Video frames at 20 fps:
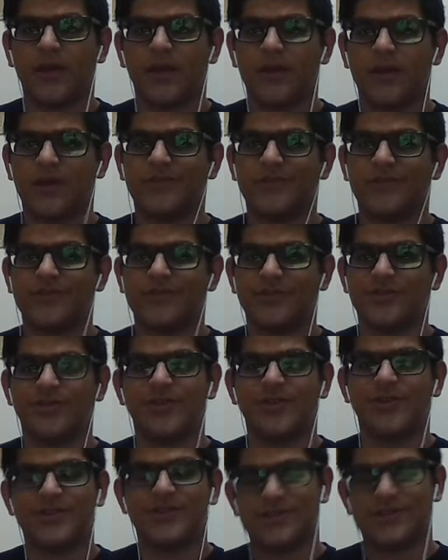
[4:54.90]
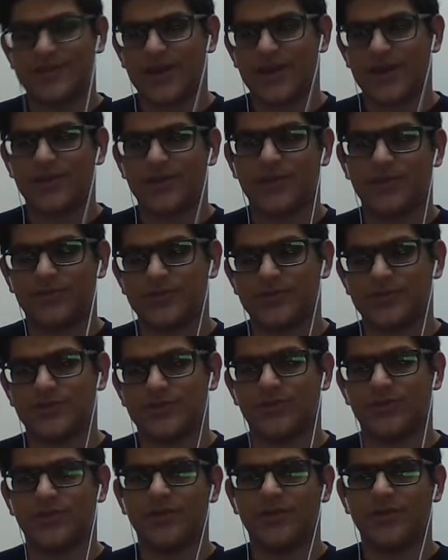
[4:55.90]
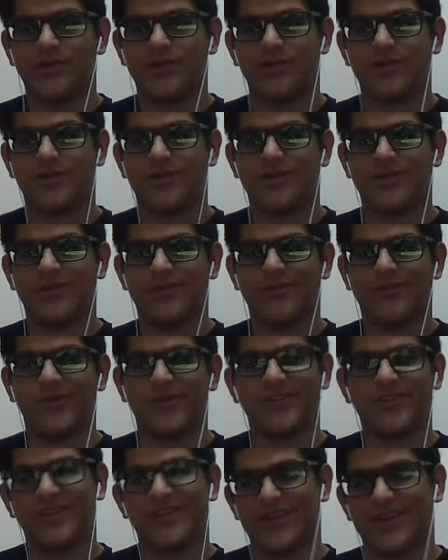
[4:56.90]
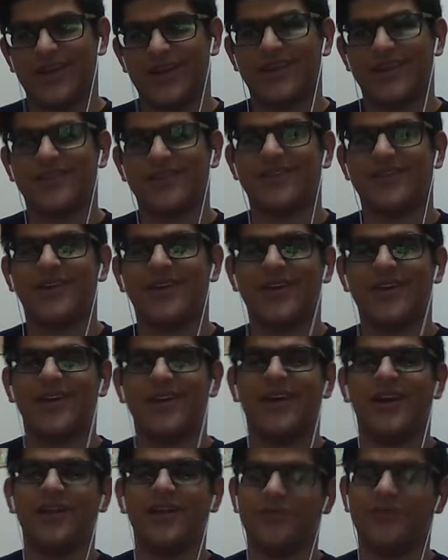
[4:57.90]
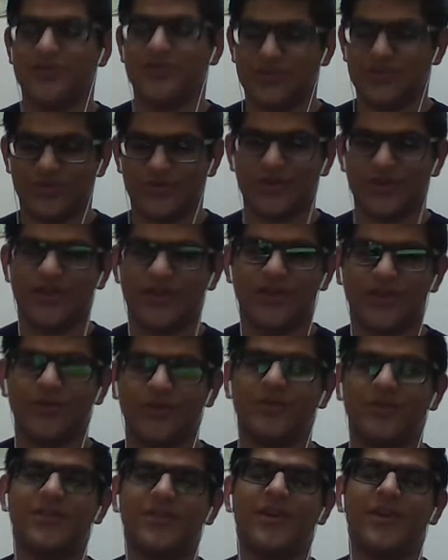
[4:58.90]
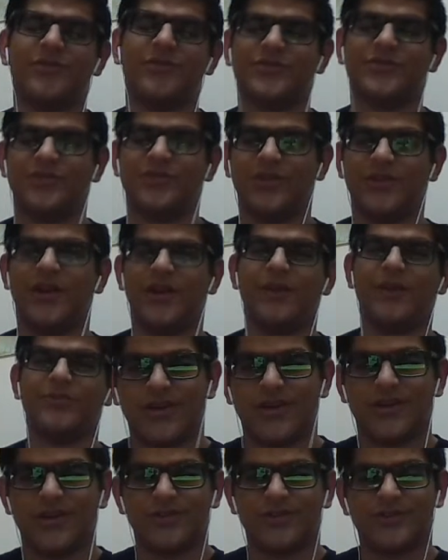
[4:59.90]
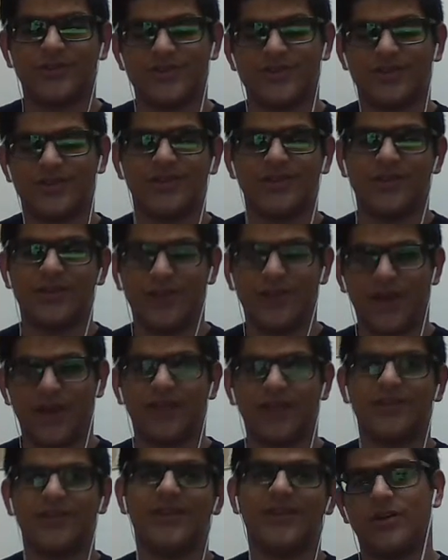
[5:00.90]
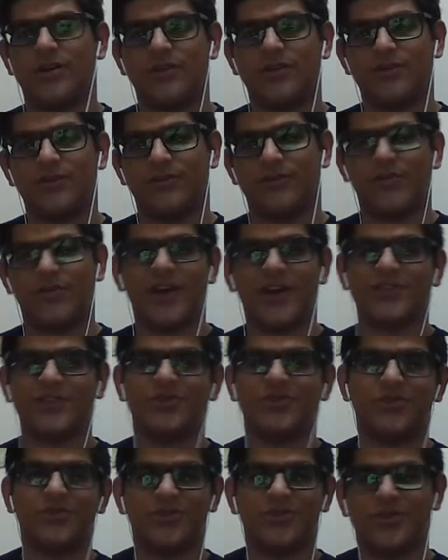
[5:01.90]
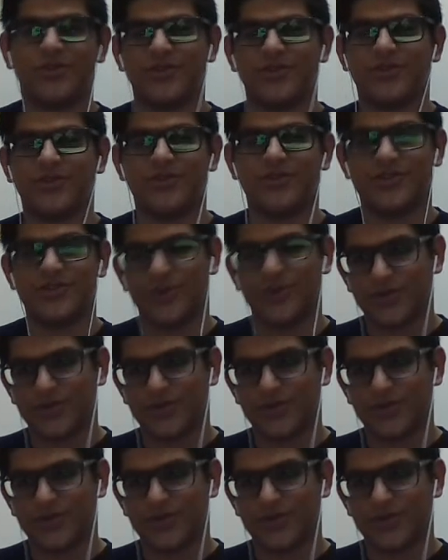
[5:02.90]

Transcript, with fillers: it was a really sad episode but in the end it was really good. I was really happy to, to see the ending. The Flash returning to his old